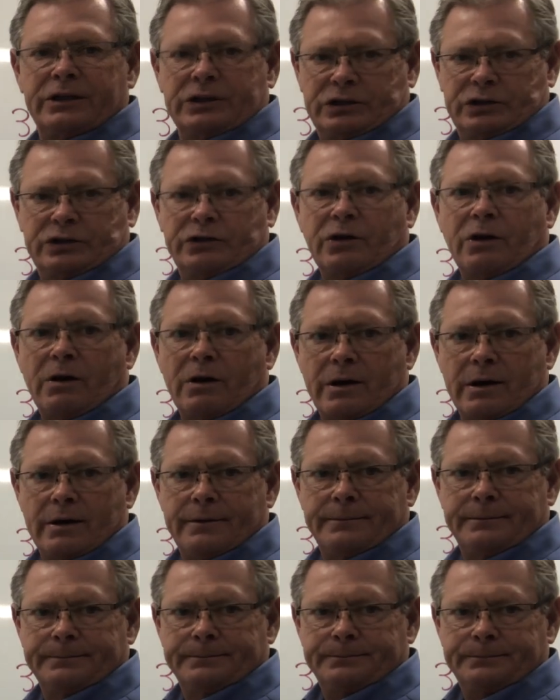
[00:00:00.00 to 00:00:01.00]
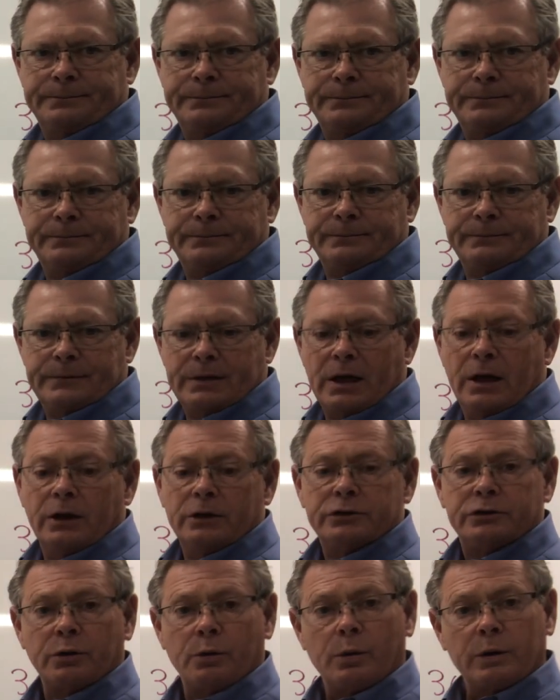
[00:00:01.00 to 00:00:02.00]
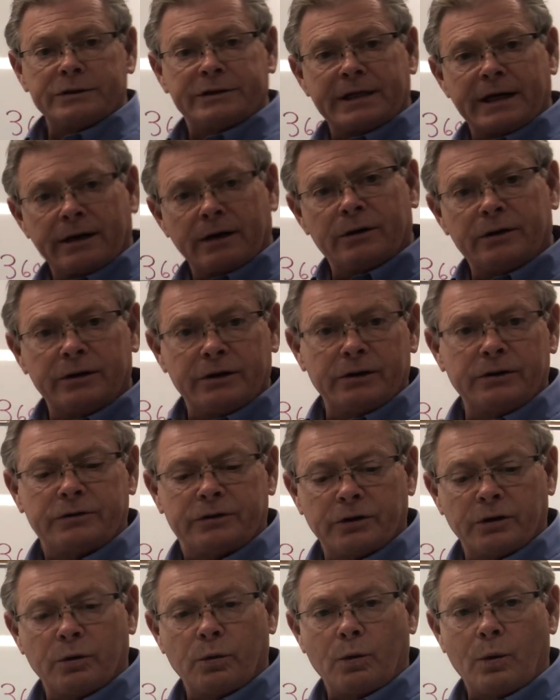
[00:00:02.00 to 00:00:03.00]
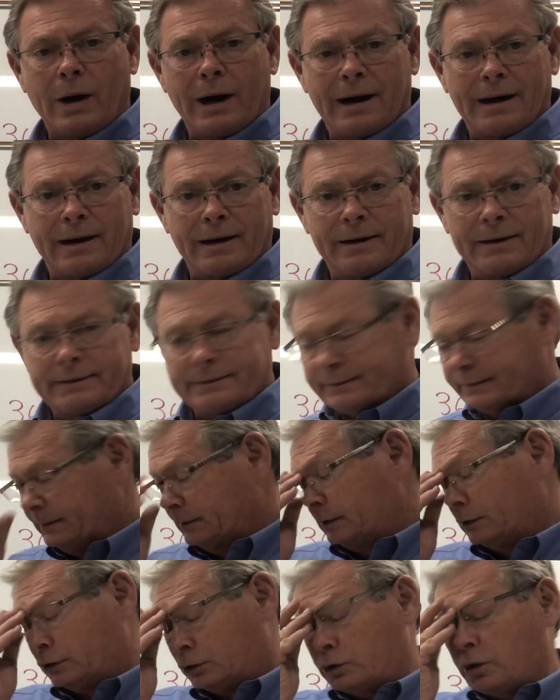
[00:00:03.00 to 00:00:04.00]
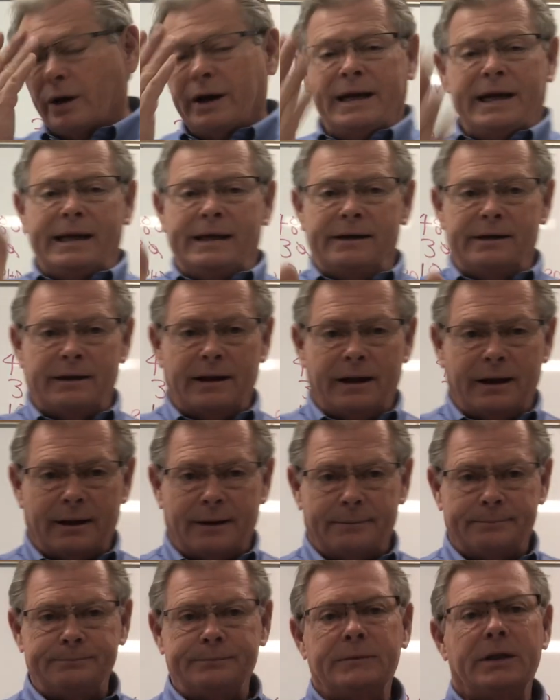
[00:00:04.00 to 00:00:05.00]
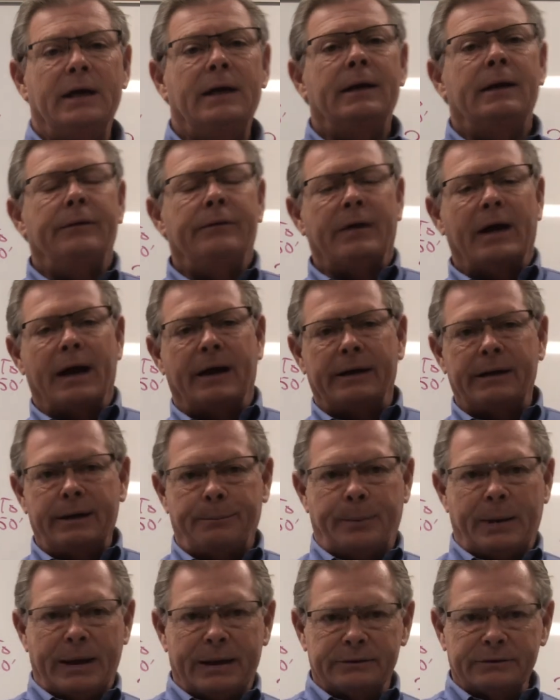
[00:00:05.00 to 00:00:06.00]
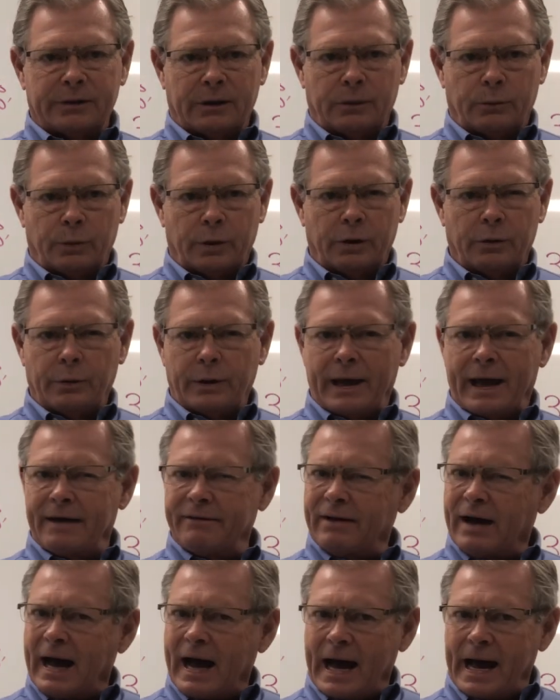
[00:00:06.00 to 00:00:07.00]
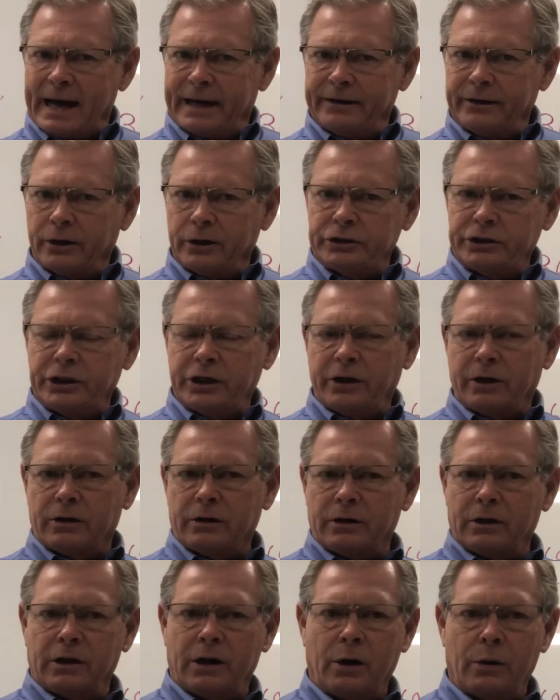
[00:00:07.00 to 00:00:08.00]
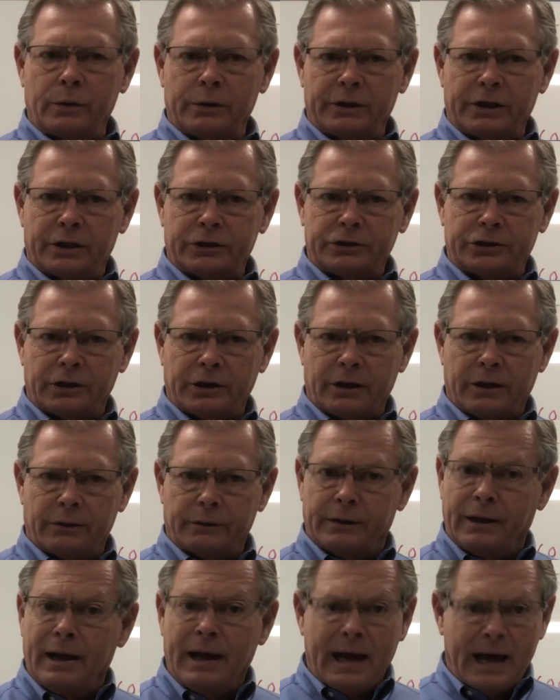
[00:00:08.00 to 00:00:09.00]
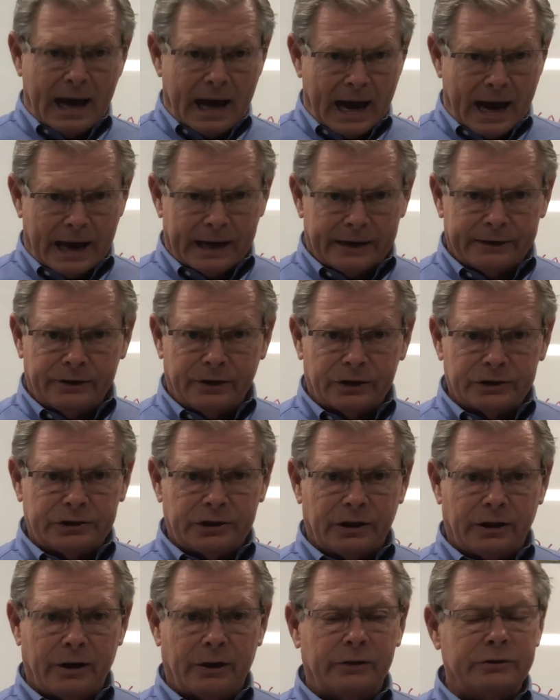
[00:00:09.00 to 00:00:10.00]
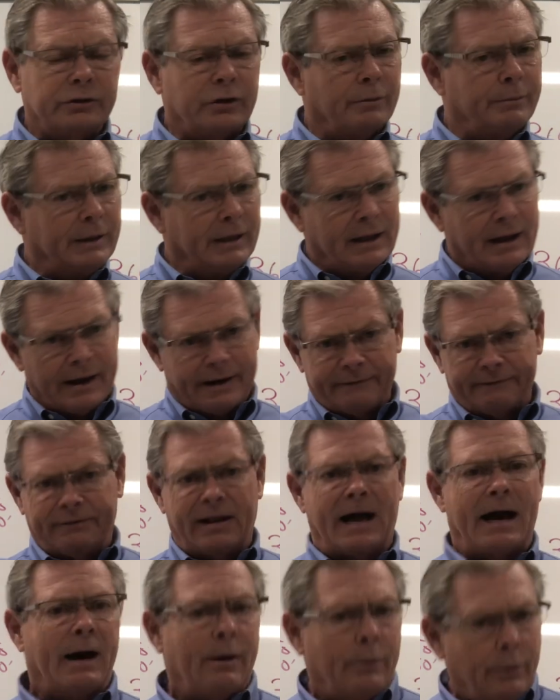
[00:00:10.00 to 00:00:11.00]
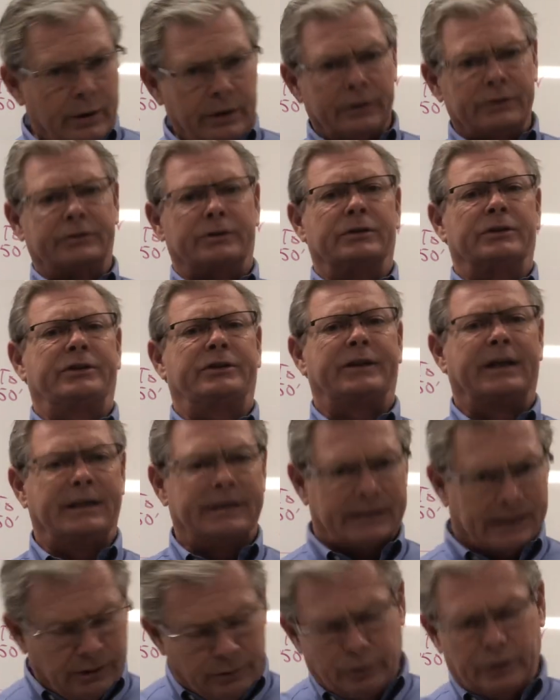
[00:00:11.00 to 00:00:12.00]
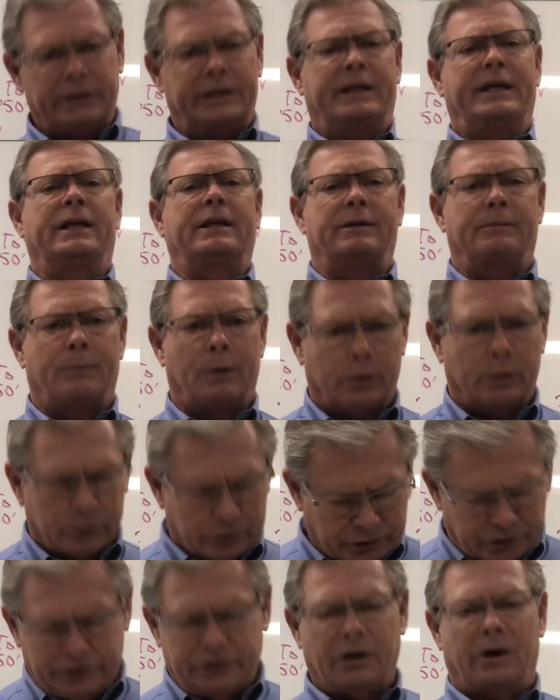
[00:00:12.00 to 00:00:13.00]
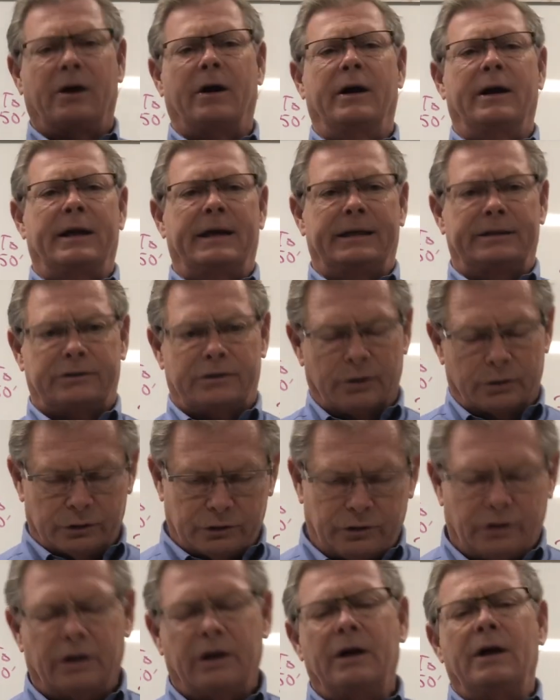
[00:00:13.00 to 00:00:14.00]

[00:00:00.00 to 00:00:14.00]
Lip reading: to start. So what's that going to do to the wire? It's going to heat it up. Now it depends on whether we have a high inertia or a low inertia load. High inertia load is going to be like a flywheel. It's going to sit there, and when you hit the motor start, it's going to